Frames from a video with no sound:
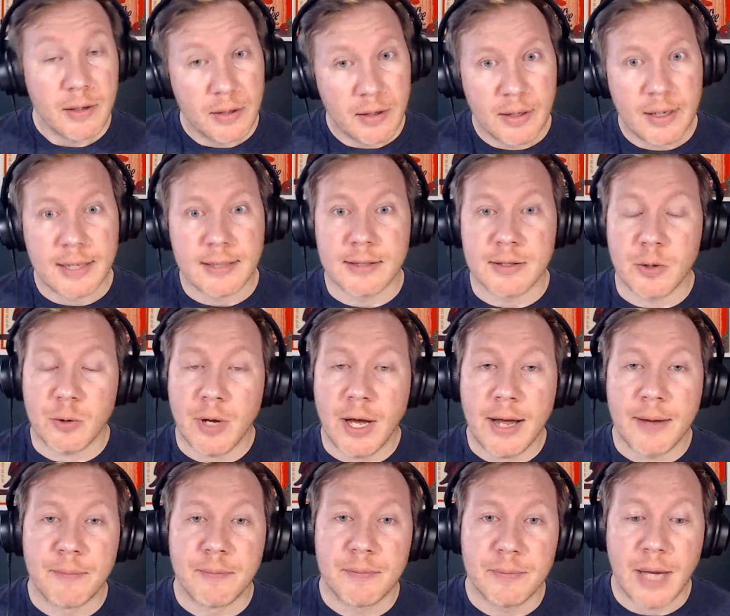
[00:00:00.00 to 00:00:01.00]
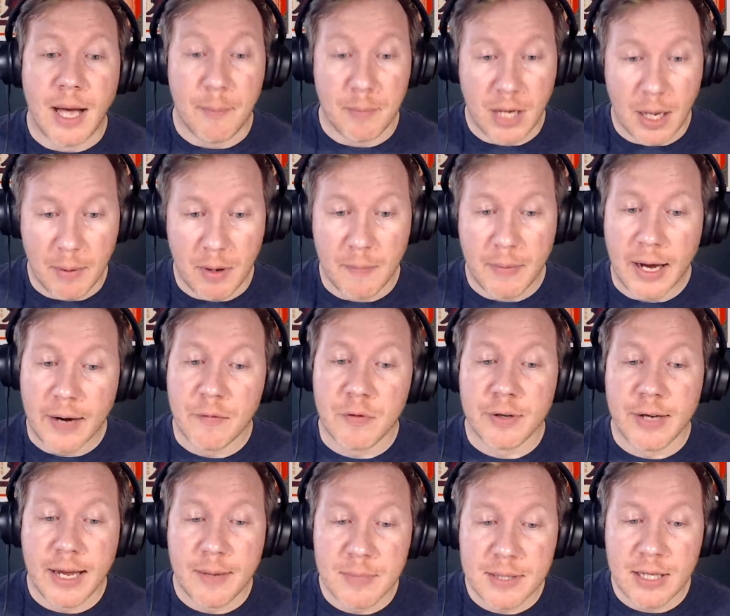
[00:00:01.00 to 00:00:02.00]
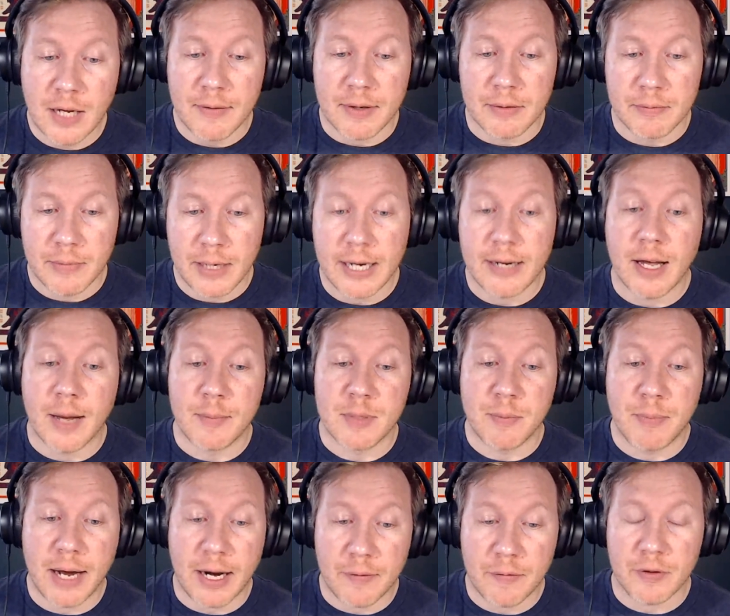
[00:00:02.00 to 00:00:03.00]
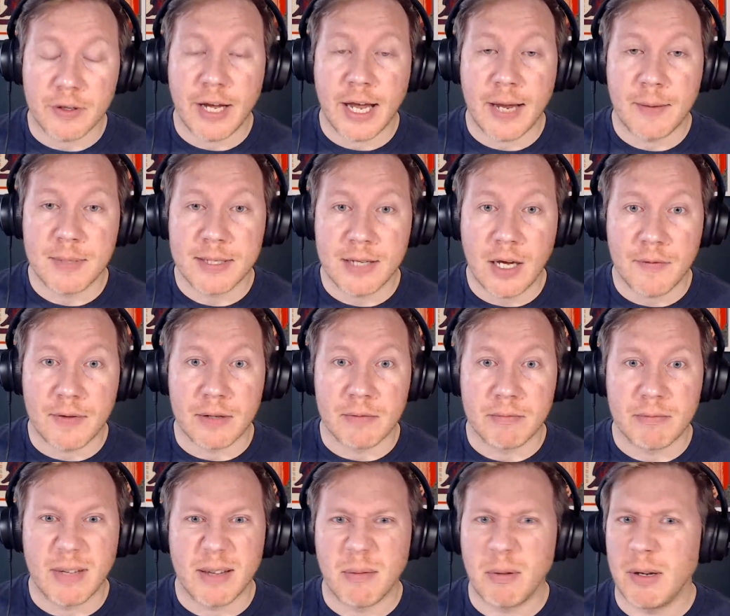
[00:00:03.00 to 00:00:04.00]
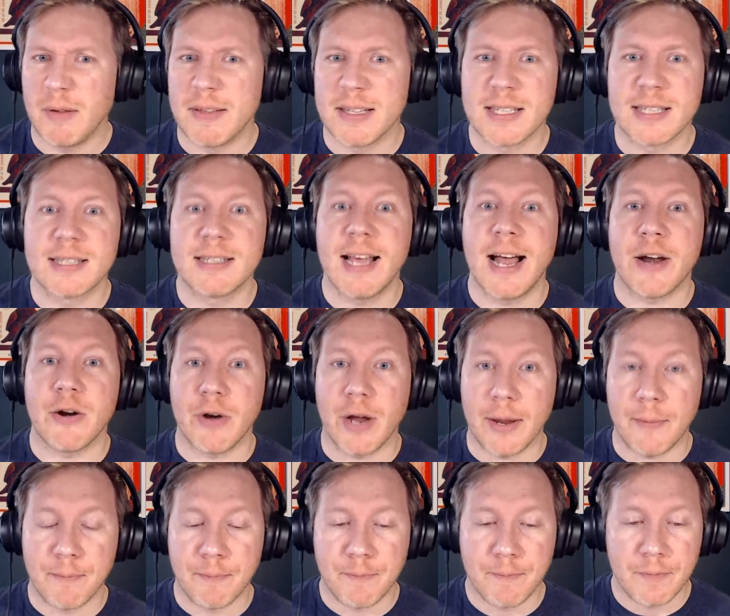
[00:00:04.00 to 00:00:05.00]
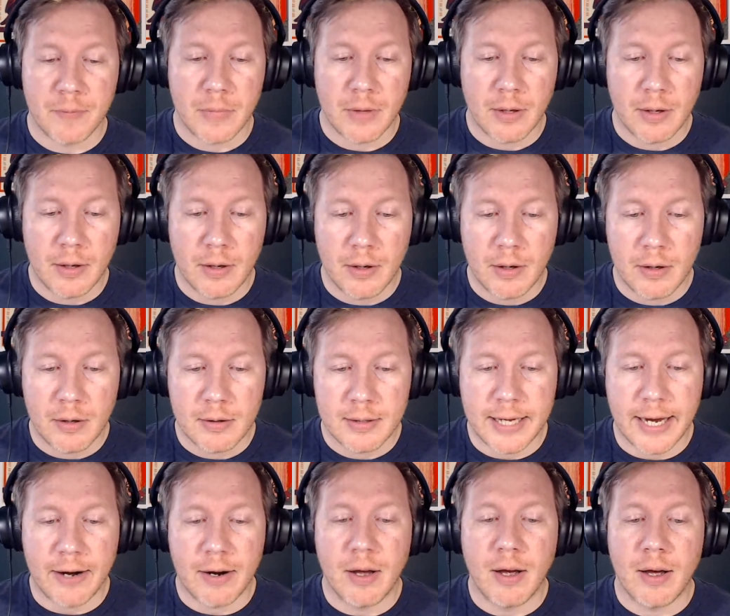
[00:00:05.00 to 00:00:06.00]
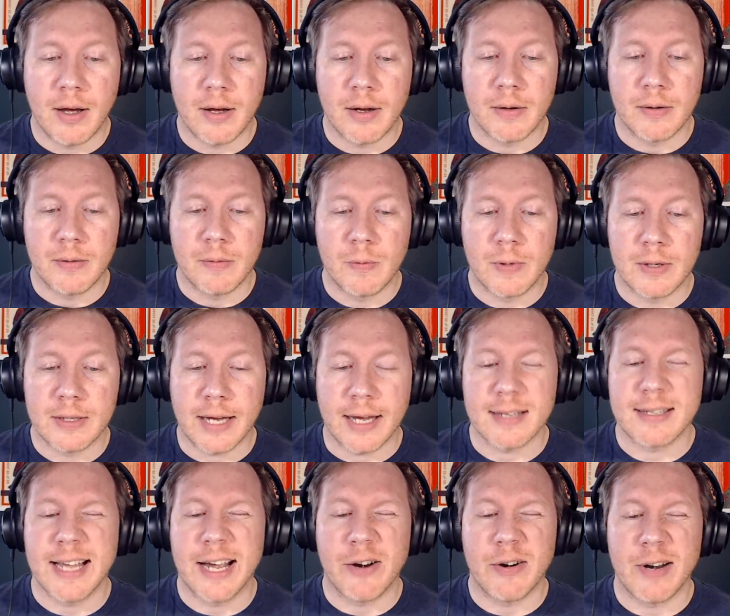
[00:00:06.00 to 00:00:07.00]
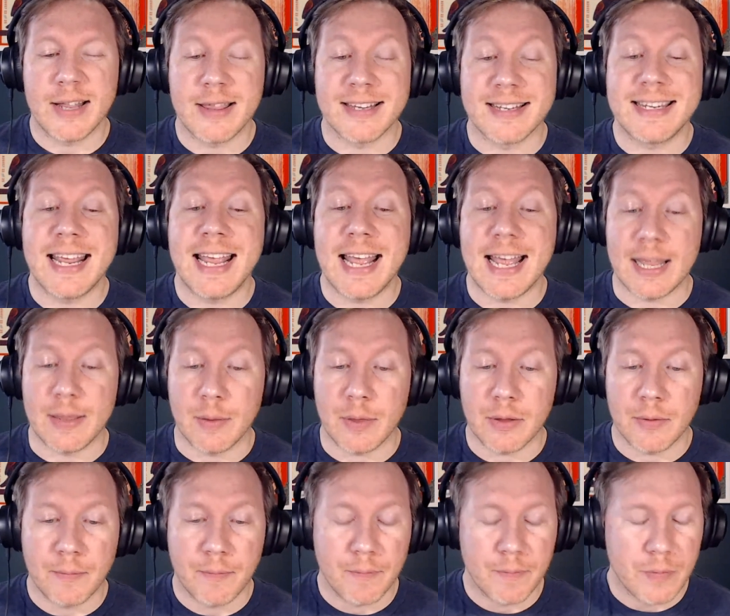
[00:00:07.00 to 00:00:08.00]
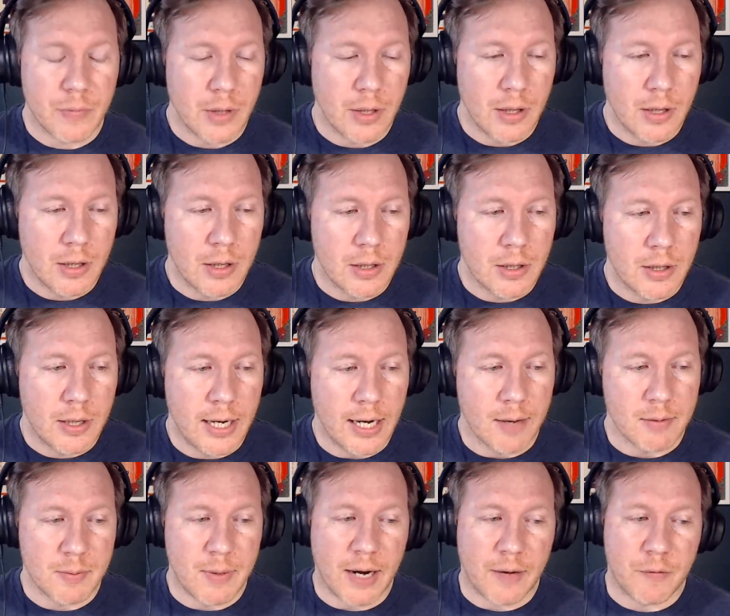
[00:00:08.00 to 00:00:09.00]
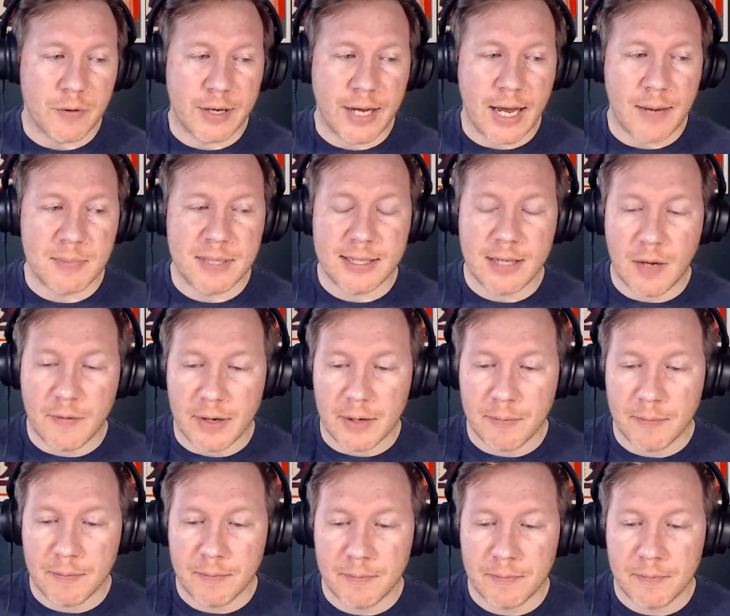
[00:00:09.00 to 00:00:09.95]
He says, okay, I'm coming back for Game 7. He comes back for Game 7. I believe this is Saturday. Saturday the 10th. He comes back for Game 7.